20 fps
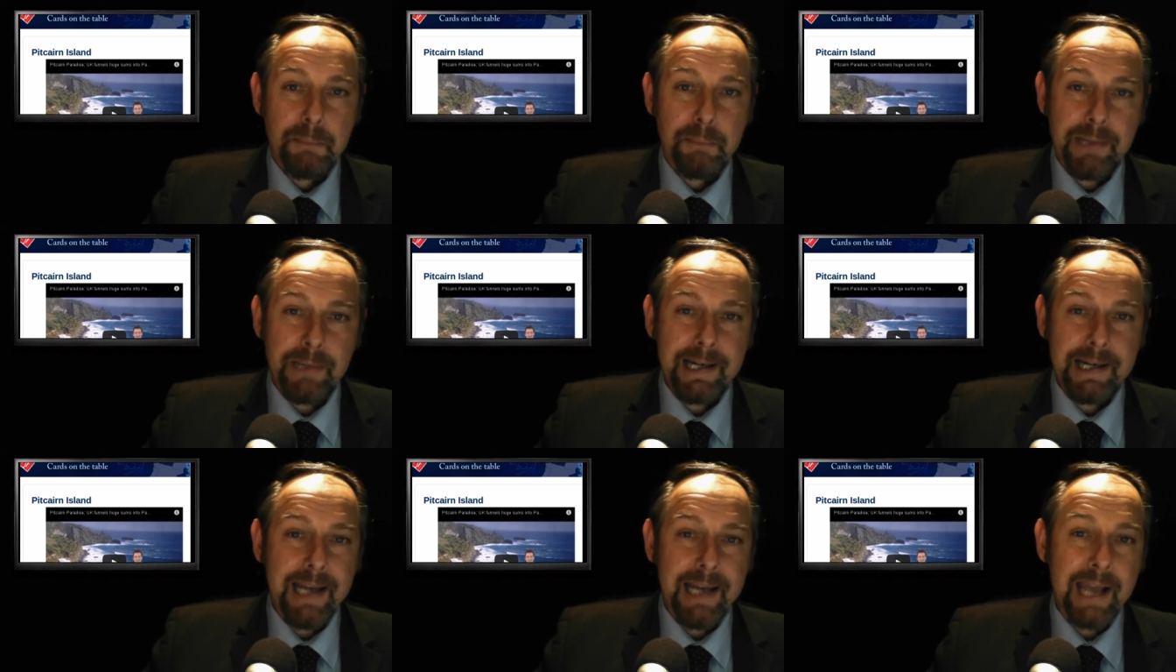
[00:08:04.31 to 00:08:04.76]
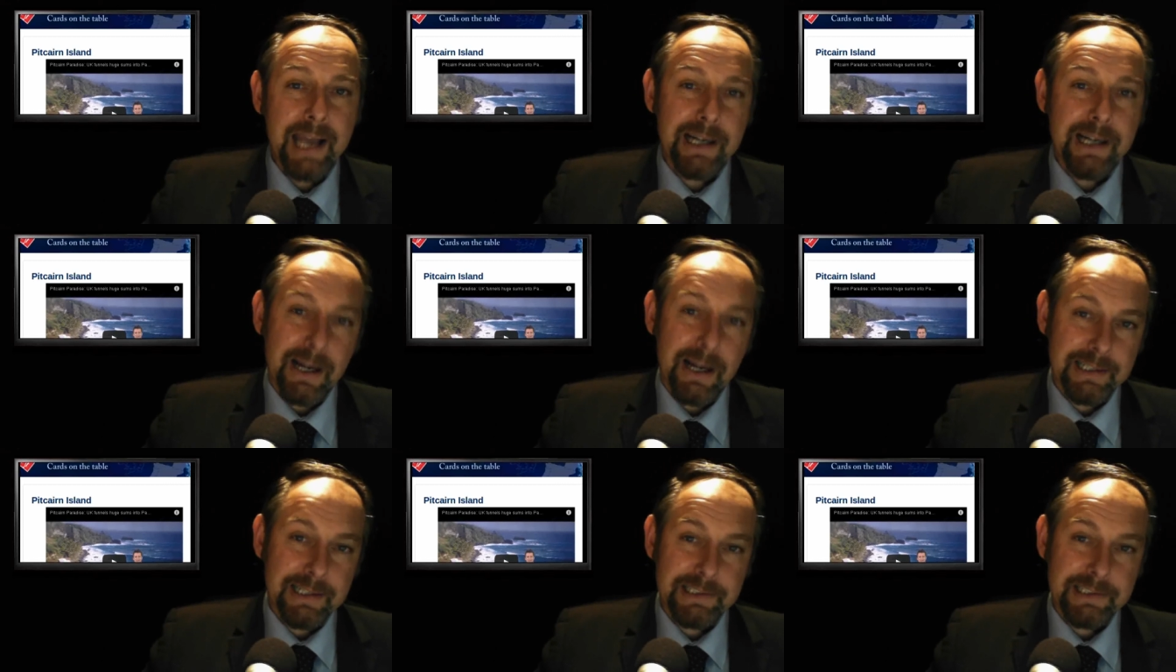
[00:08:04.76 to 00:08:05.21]
Pitcairn
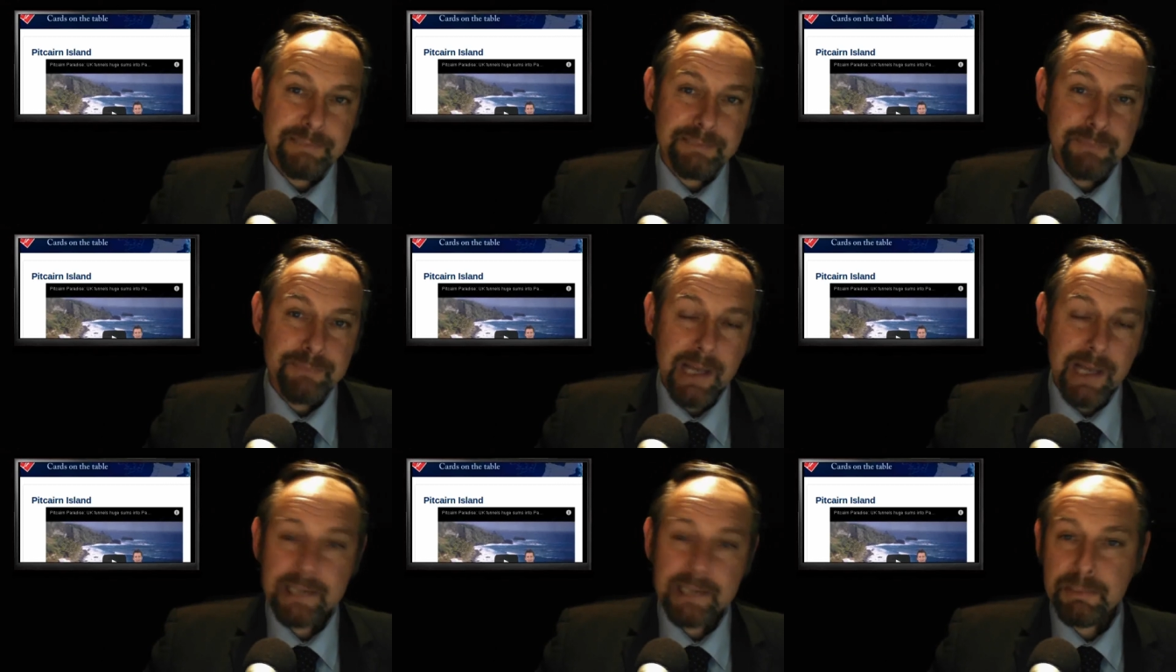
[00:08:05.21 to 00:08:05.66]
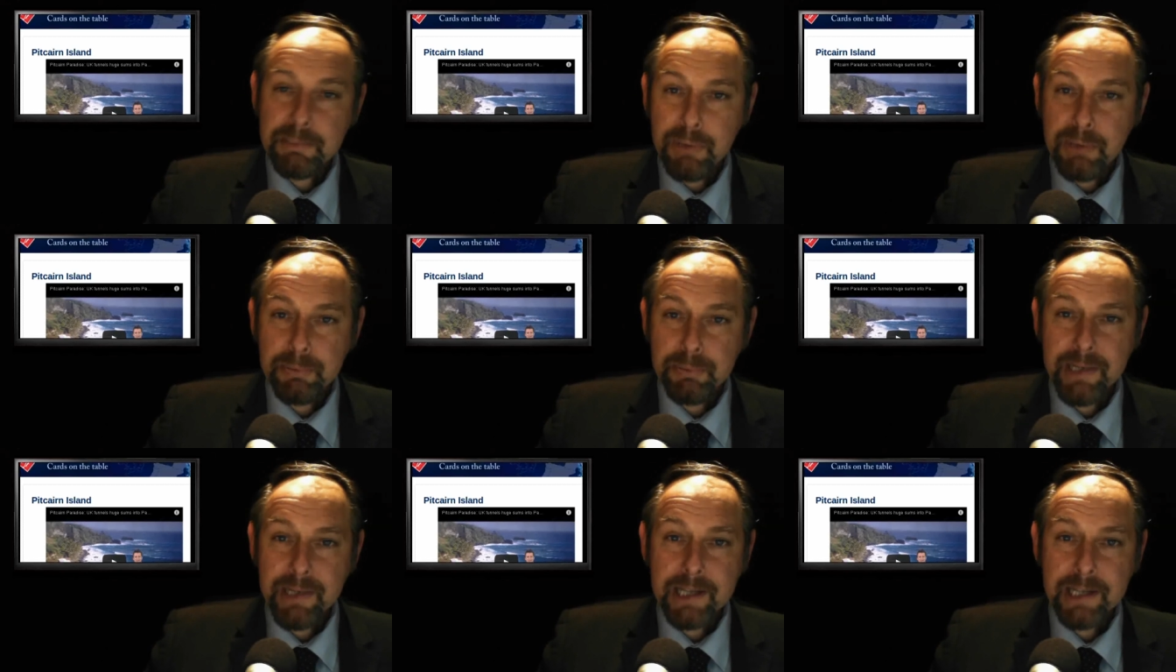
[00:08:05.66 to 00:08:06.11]
Island has a
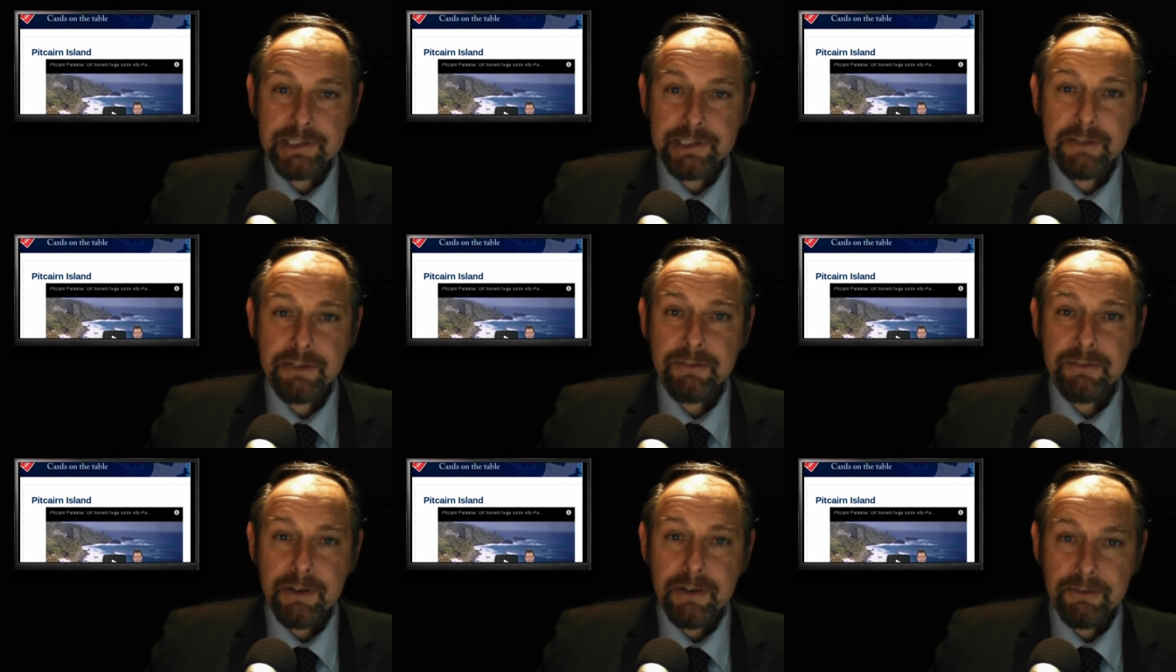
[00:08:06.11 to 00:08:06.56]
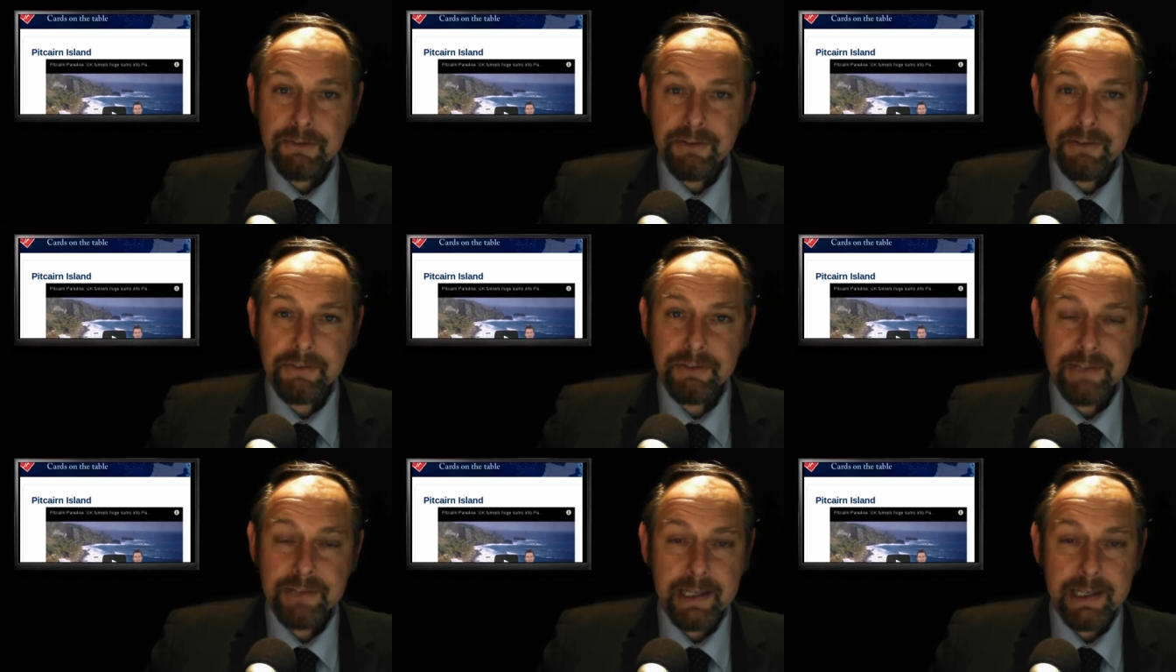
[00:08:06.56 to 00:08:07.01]
population of
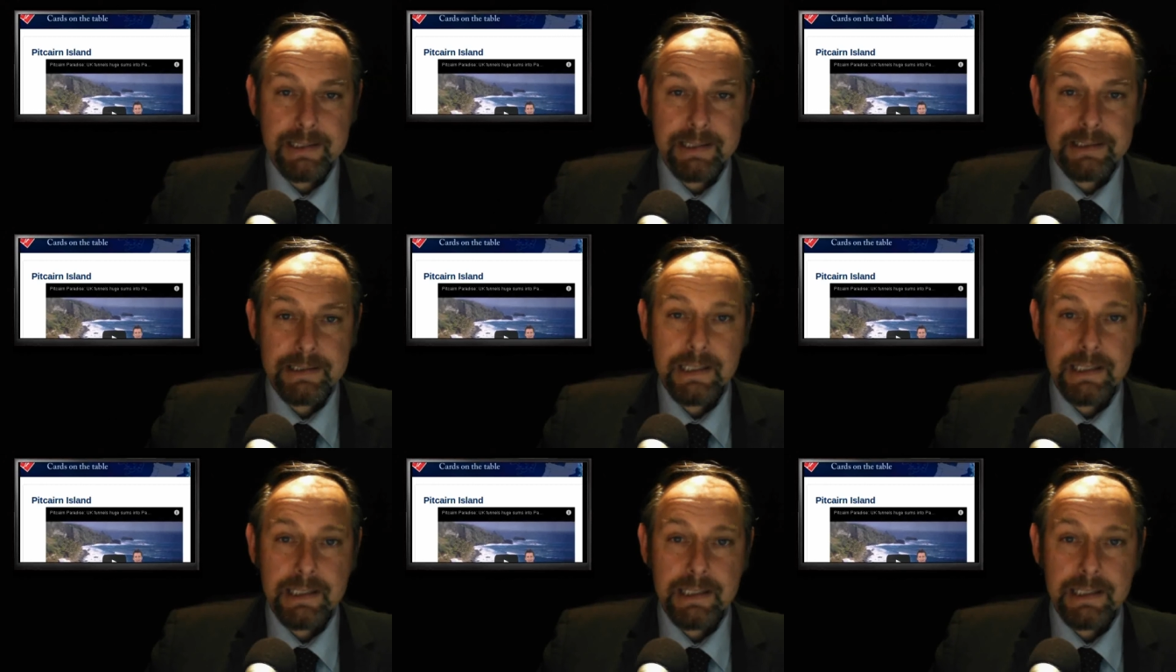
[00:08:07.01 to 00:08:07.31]
fifty.